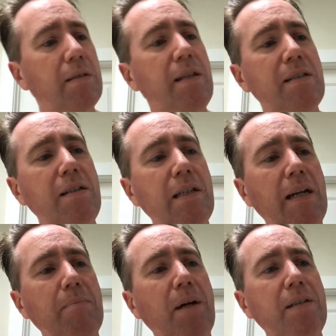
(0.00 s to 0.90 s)
It doesn't look
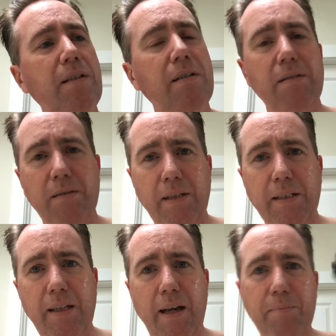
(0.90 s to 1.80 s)
like much
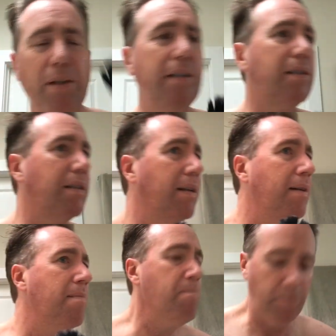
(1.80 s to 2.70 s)
like that, but let's,
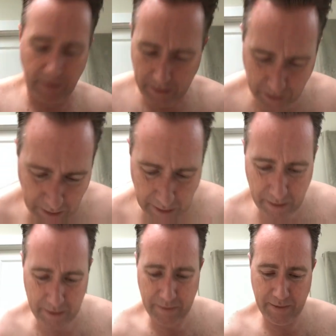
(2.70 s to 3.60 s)
let's see.
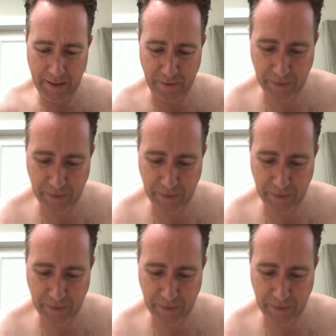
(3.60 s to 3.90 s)
Now I'm